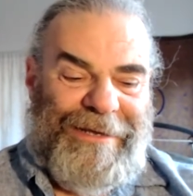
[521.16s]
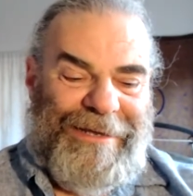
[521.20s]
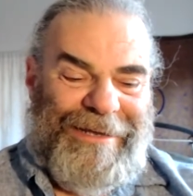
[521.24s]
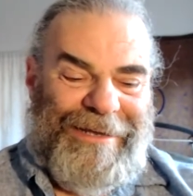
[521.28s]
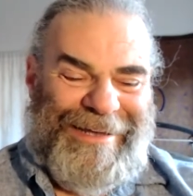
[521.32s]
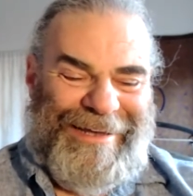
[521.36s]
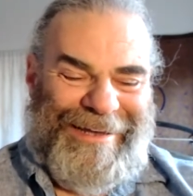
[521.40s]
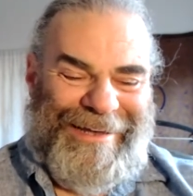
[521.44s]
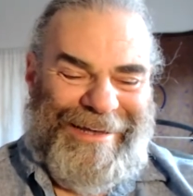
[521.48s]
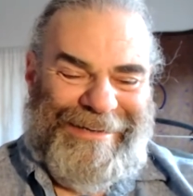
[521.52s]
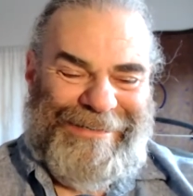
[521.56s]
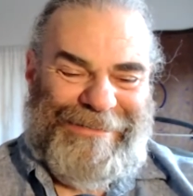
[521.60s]

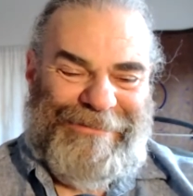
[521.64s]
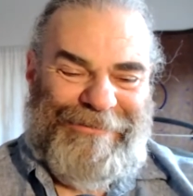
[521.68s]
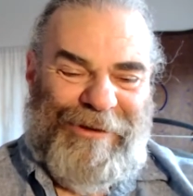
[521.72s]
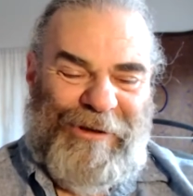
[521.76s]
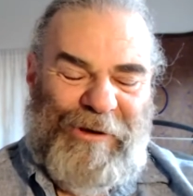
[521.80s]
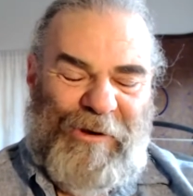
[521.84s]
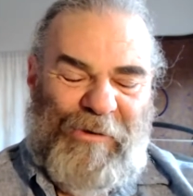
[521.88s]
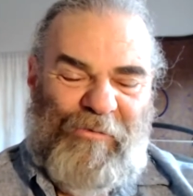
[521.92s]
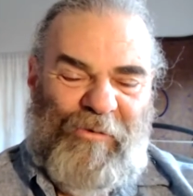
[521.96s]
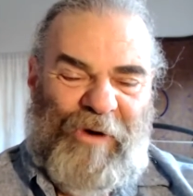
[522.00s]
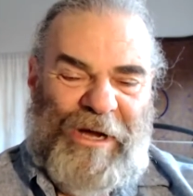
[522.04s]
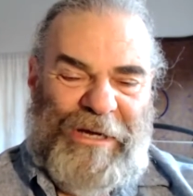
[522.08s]
at
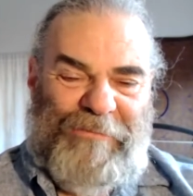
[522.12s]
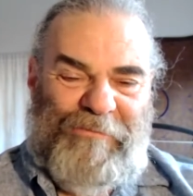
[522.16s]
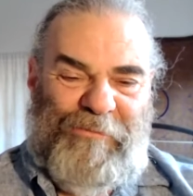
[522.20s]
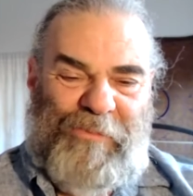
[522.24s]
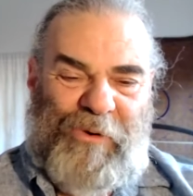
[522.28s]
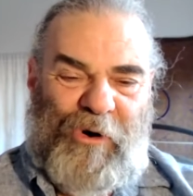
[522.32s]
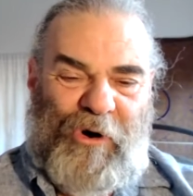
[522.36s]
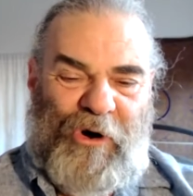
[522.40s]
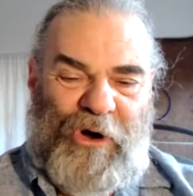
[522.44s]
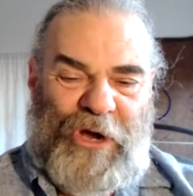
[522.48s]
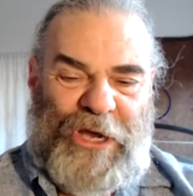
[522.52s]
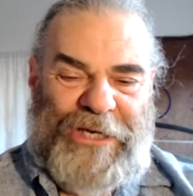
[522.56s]
one
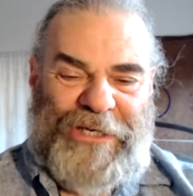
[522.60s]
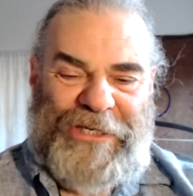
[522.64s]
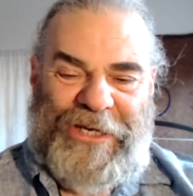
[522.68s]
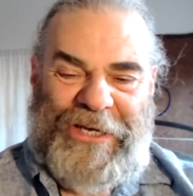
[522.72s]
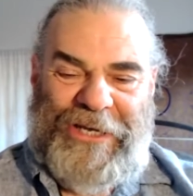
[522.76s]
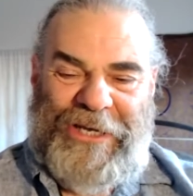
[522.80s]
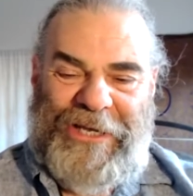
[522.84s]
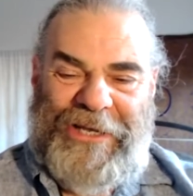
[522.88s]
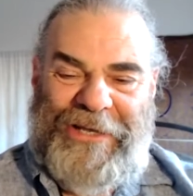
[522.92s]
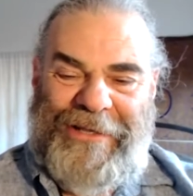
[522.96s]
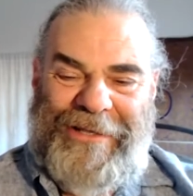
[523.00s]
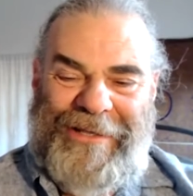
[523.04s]
point,
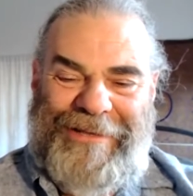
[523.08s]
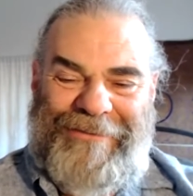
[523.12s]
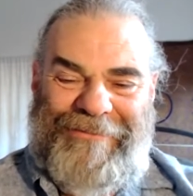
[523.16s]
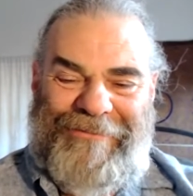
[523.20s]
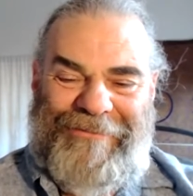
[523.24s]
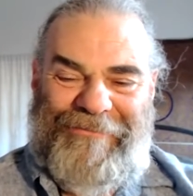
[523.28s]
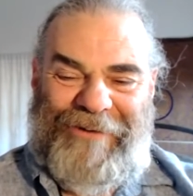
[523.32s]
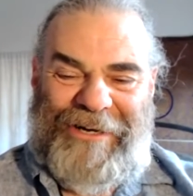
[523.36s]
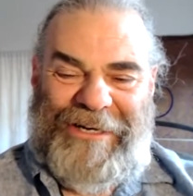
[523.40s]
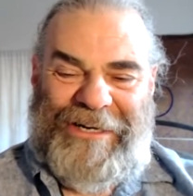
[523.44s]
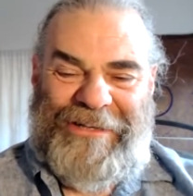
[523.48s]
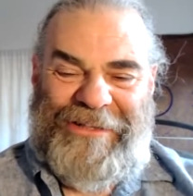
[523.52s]

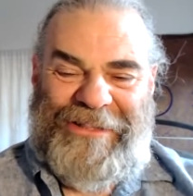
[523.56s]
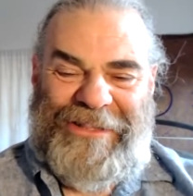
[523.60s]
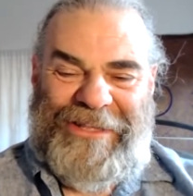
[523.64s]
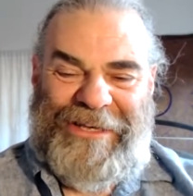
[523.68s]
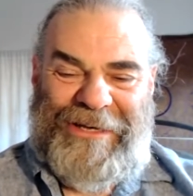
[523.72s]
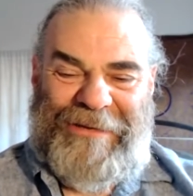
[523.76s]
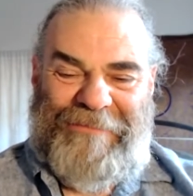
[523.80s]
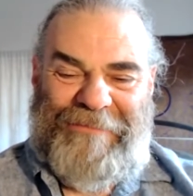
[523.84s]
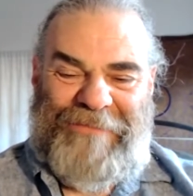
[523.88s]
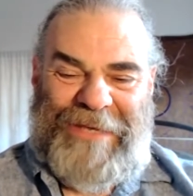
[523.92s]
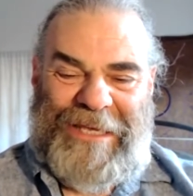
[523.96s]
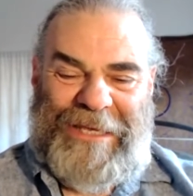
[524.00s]
one of
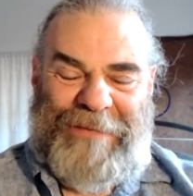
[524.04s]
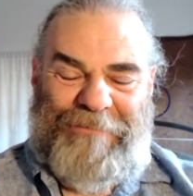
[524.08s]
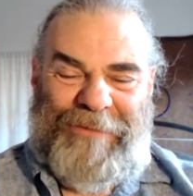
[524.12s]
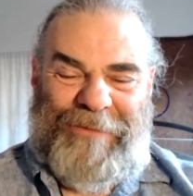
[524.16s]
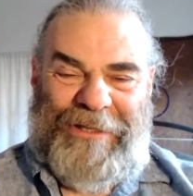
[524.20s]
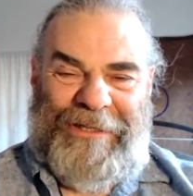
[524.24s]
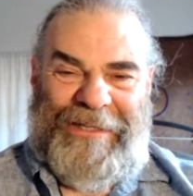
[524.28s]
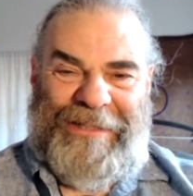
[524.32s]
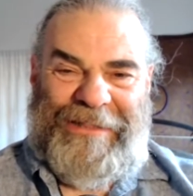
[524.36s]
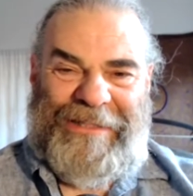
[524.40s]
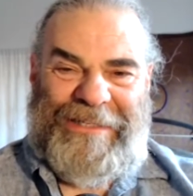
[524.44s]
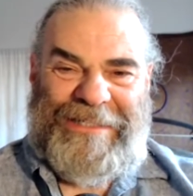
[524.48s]
the
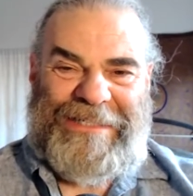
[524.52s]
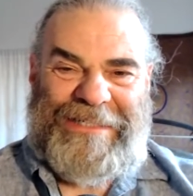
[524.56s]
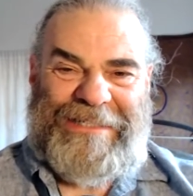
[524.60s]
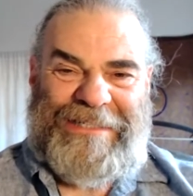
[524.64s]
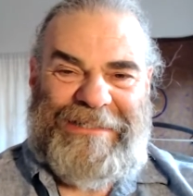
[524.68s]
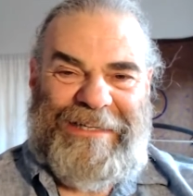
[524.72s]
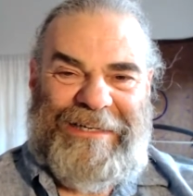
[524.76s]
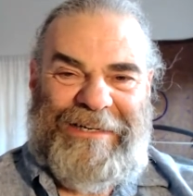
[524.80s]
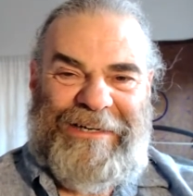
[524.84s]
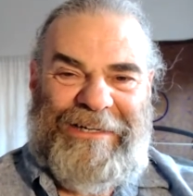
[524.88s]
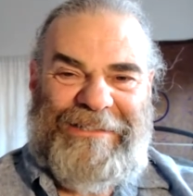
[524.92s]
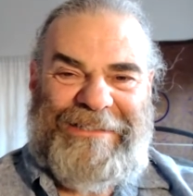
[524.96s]
people in this
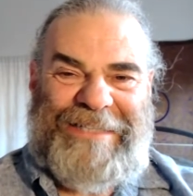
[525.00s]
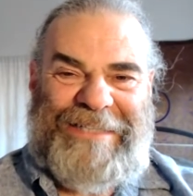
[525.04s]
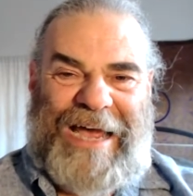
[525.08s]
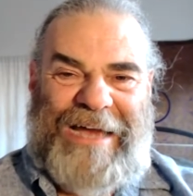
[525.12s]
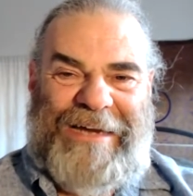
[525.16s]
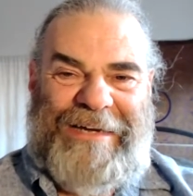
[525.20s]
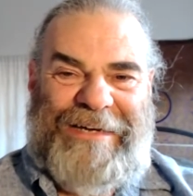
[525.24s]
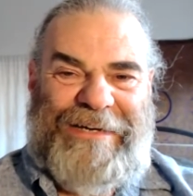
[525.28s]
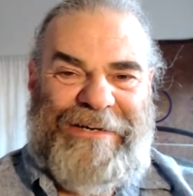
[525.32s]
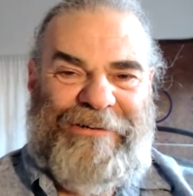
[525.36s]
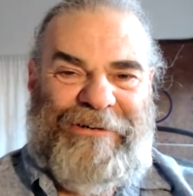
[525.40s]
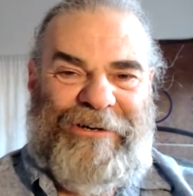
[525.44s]
little
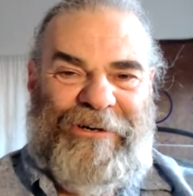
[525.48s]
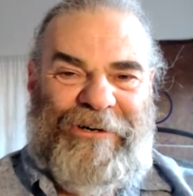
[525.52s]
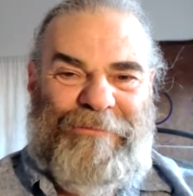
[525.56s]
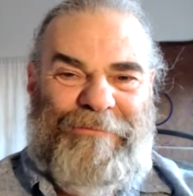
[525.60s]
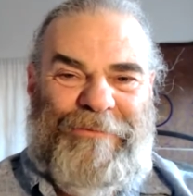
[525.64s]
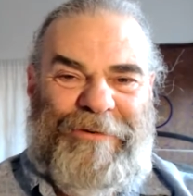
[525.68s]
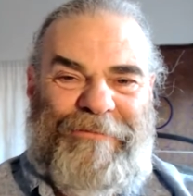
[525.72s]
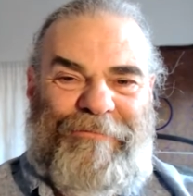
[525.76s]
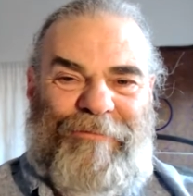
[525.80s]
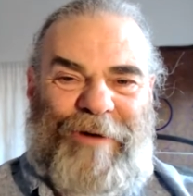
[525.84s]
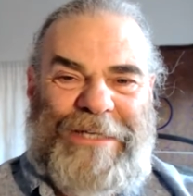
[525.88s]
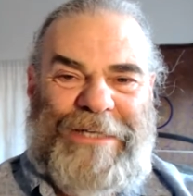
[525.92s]
tiny group
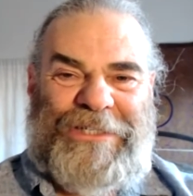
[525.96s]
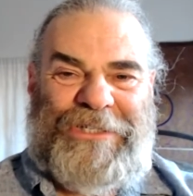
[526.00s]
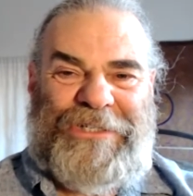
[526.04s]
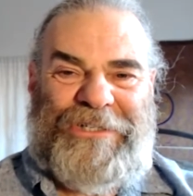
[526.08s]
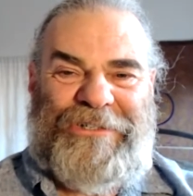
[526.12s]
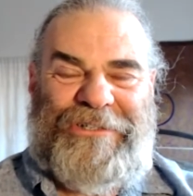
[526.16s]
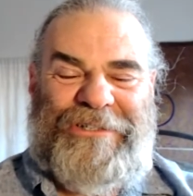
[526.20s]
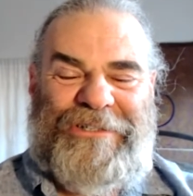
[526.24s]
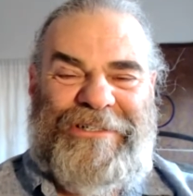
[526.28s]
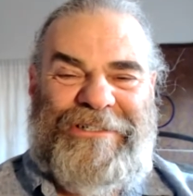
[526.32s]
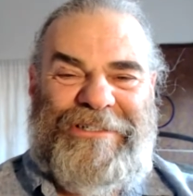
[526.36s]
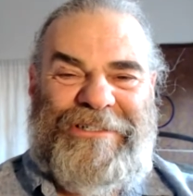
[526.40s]
of
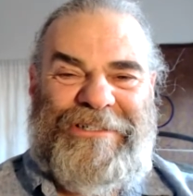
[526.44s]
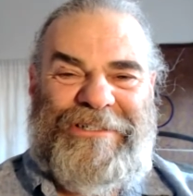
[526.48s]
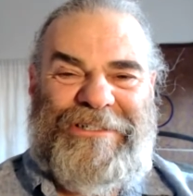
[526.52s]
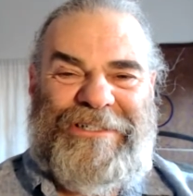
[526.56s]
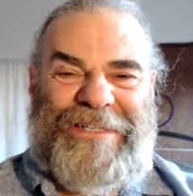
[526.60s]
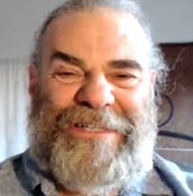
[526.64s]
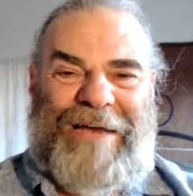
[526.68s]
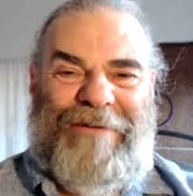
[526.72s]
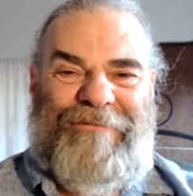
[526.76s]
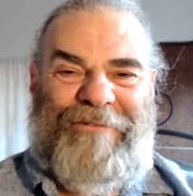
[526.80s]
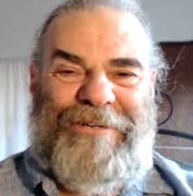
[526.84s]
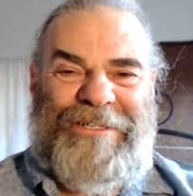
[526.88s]

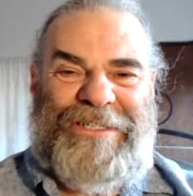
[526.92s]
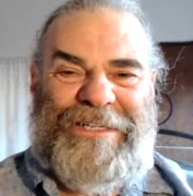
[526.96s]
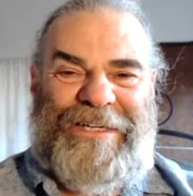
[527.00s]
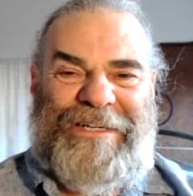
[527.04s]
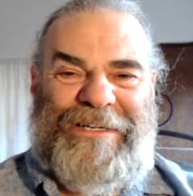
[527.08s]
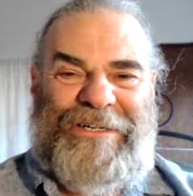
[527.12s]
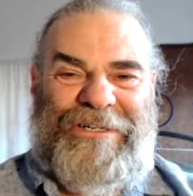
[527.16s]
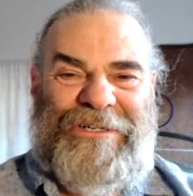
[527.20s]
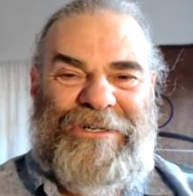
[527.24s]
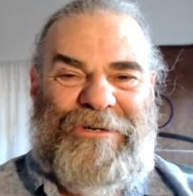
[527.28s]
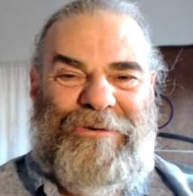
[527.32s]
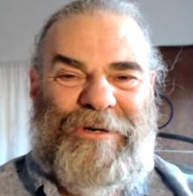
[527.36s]
Westerners I was
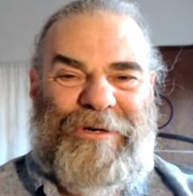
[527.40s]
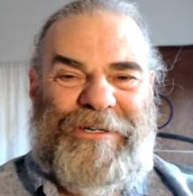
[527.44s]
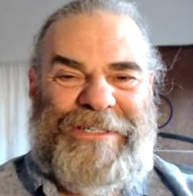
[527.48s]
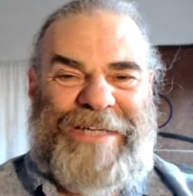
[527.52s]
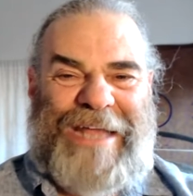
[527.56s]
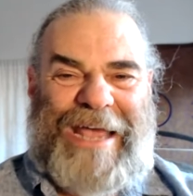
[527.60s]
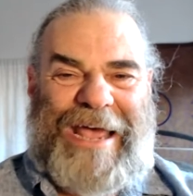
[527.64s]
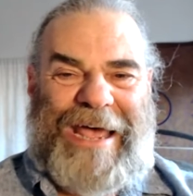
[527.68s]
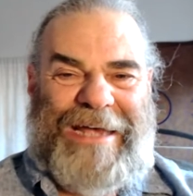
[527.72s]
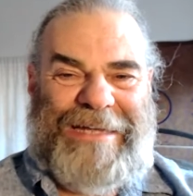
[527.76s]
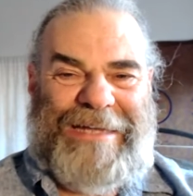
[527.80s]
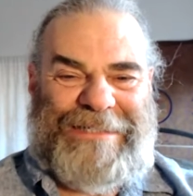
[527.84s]
in who were
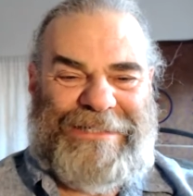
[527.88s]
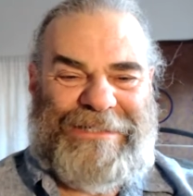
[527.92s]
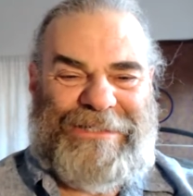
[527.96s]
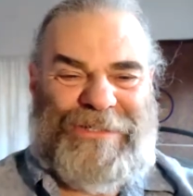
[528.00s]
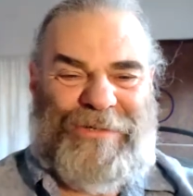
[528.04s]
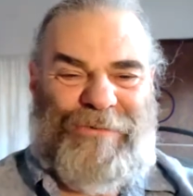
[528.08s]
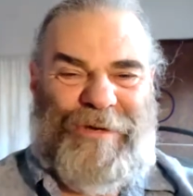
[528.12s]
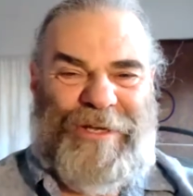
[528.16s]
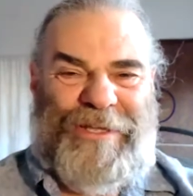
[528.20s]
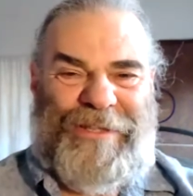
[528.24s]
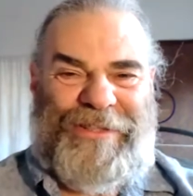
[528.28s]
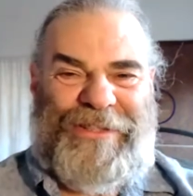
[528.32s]
tasked
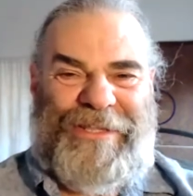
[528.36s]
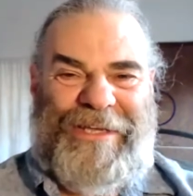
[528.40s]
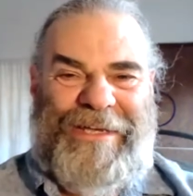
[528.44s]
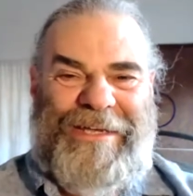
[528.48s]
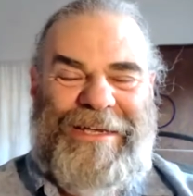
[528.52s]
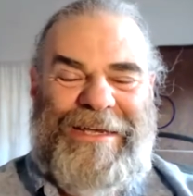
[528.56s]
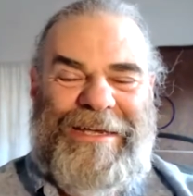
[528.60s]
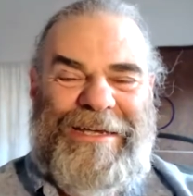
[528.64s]
with